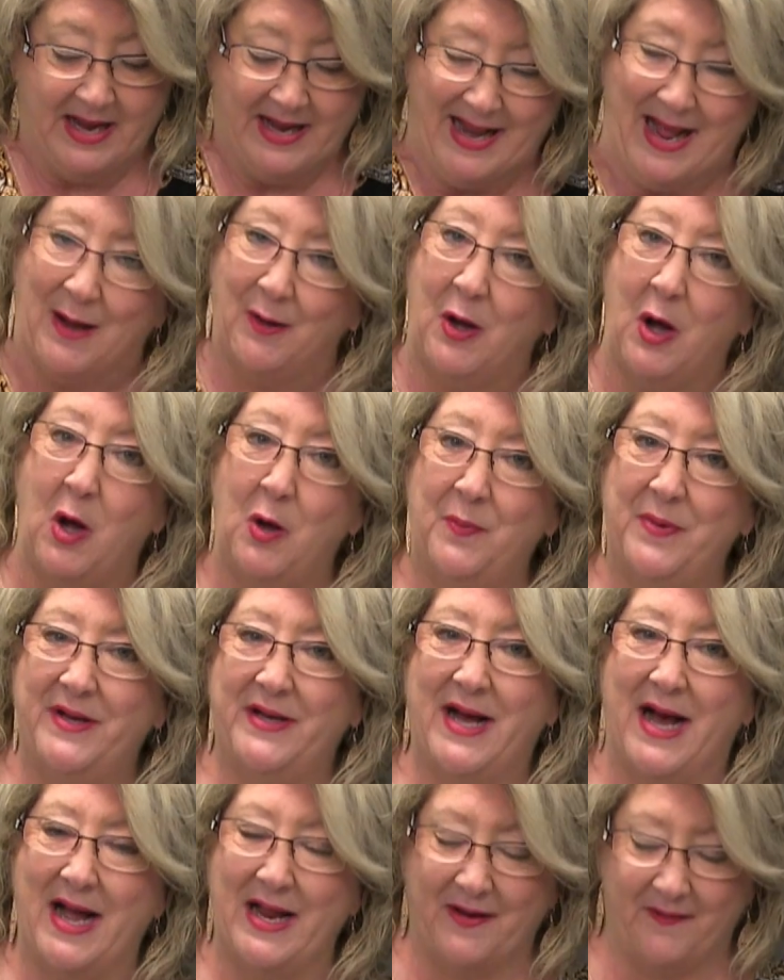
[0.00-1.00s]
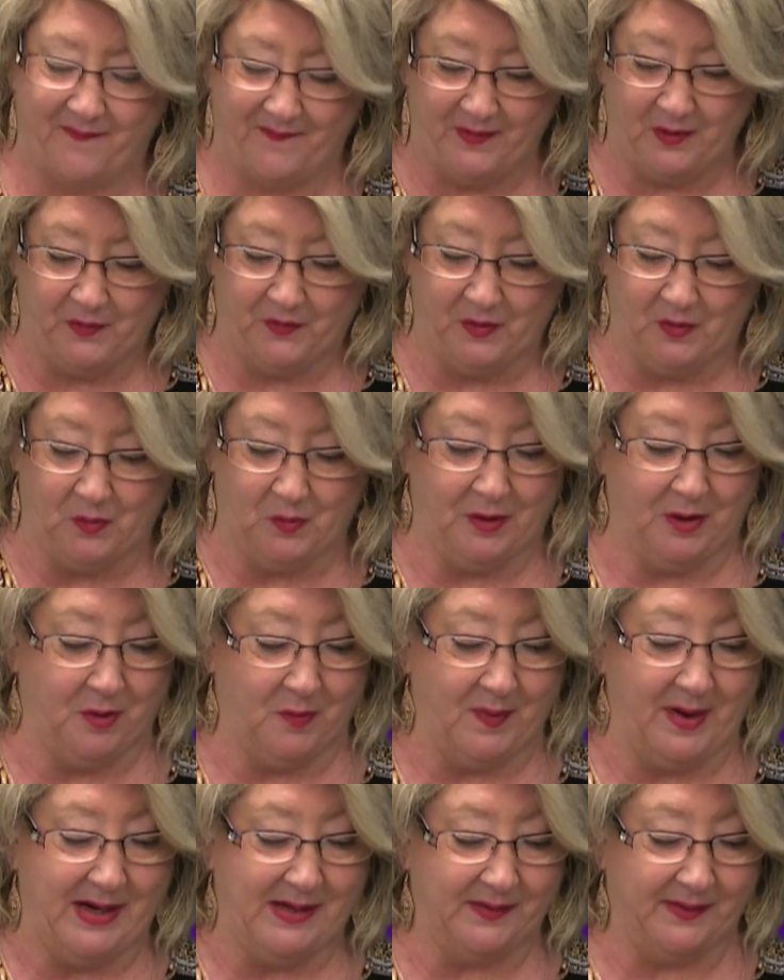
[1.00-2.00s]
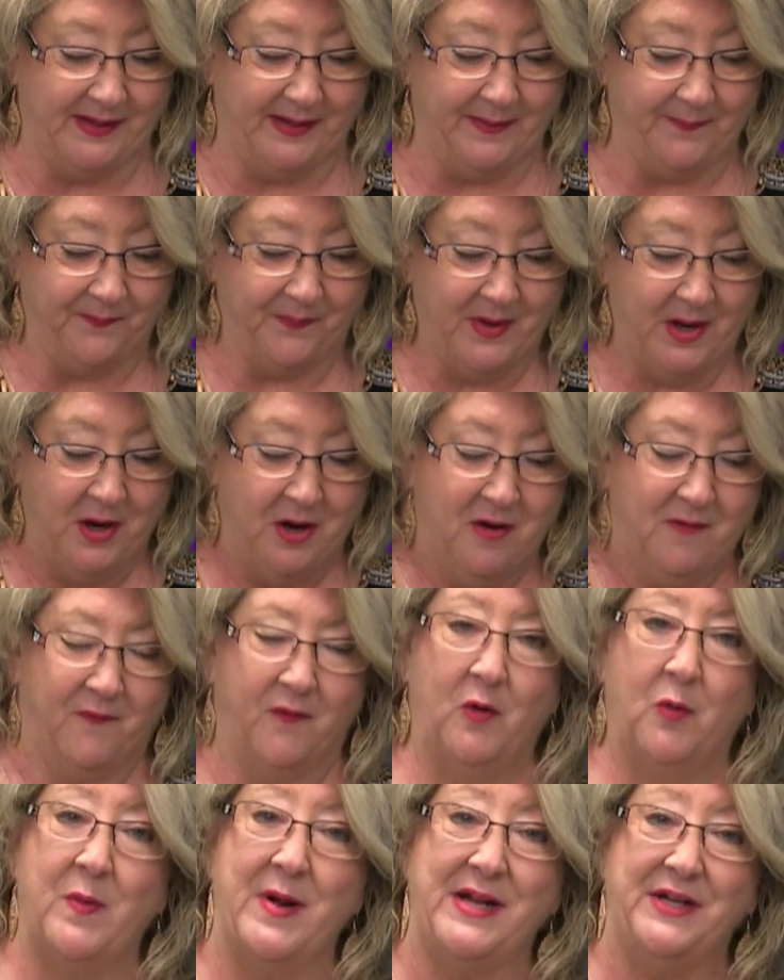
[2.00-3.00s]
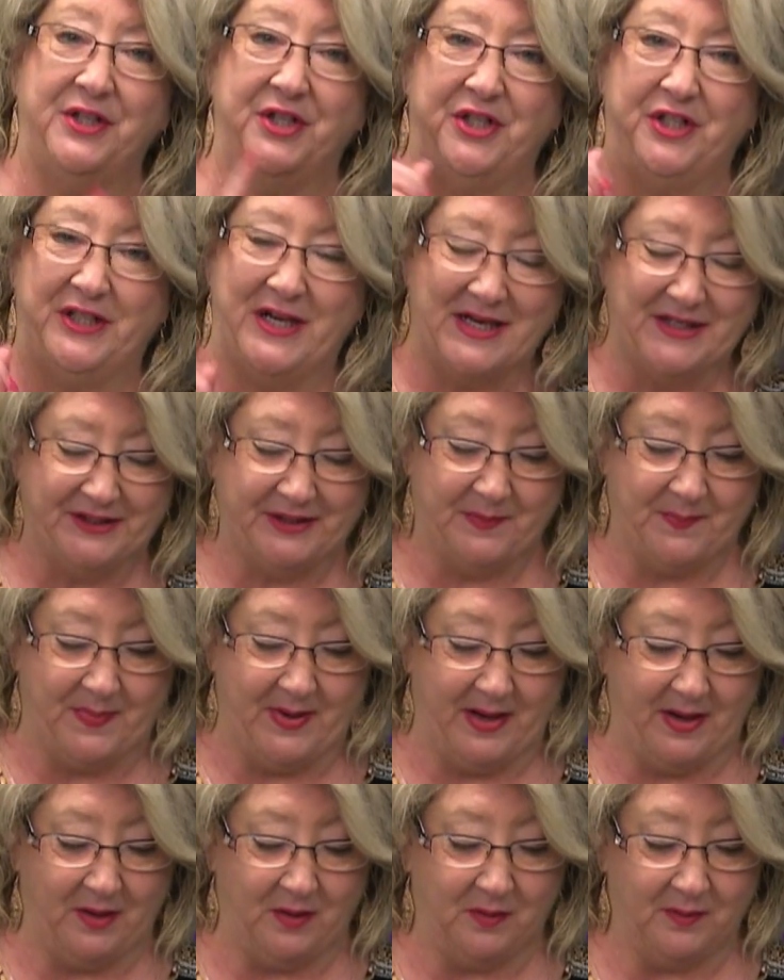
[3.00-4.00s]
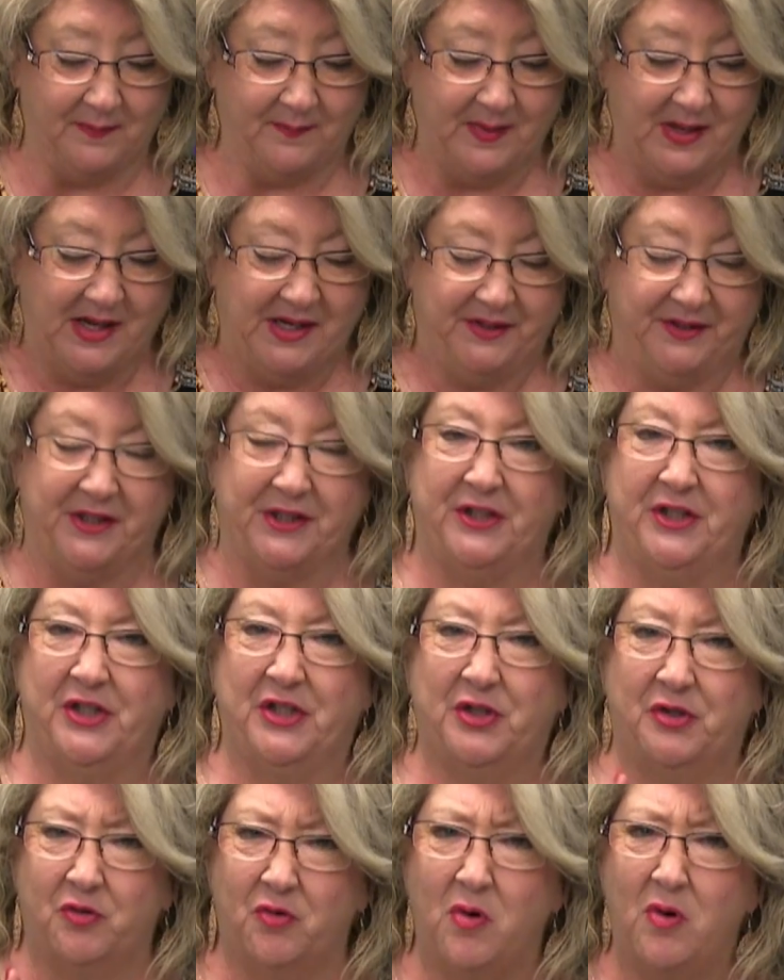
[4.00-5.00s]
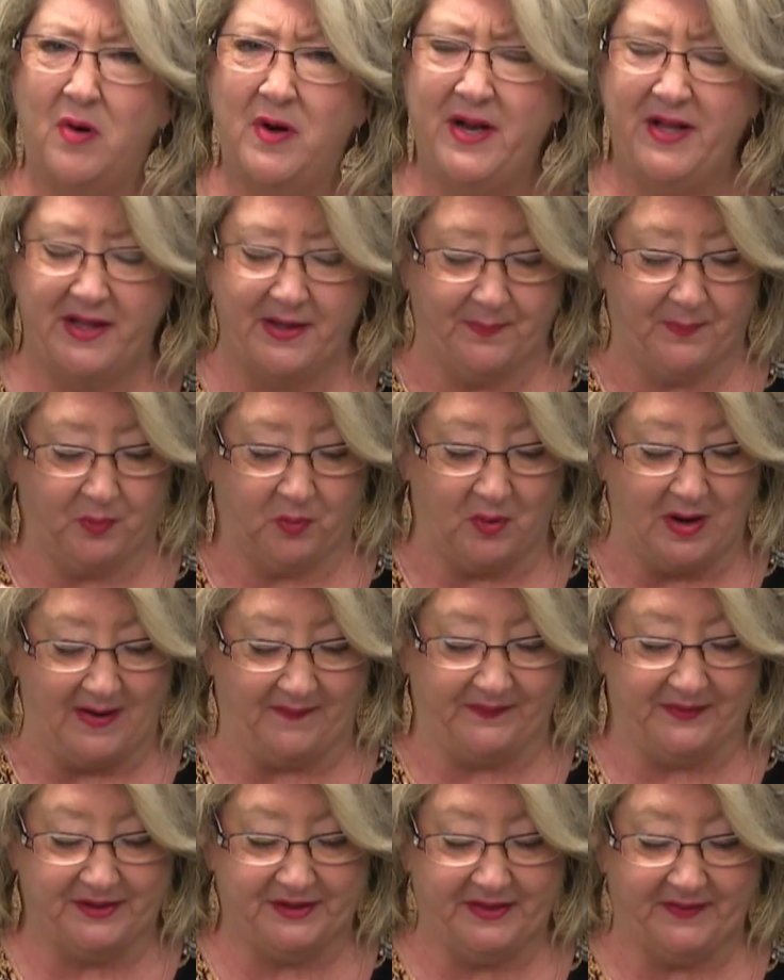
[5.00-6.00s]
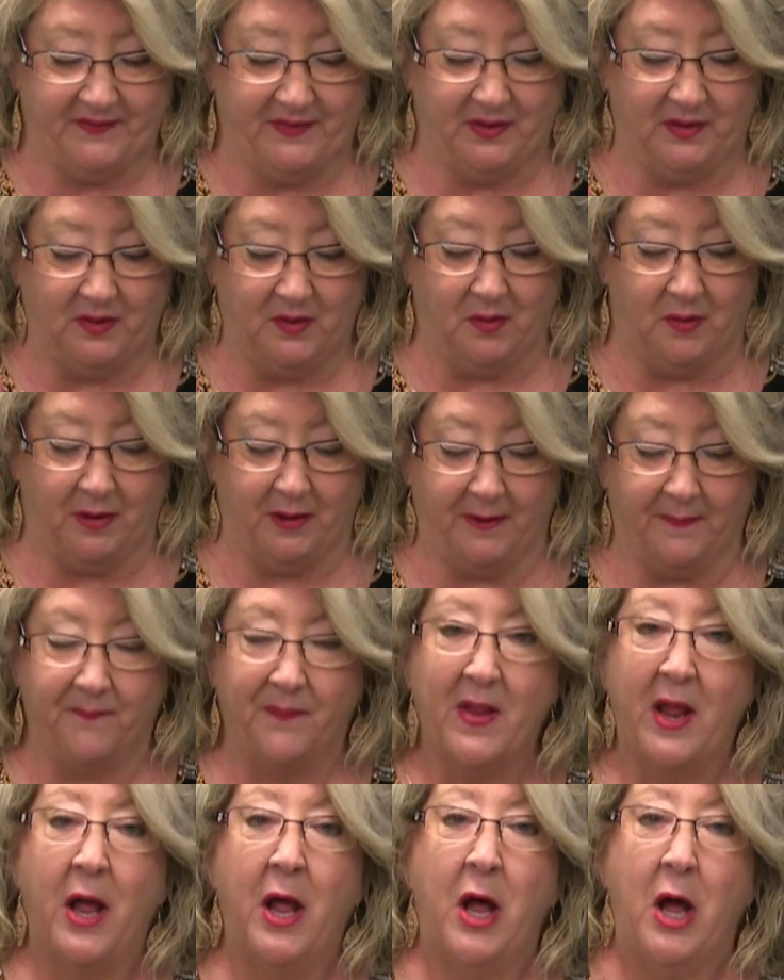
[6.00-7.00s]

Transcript: Now Obadiah feared the Lord greatly, for when Jezebel destroyed the prophets of the Lord,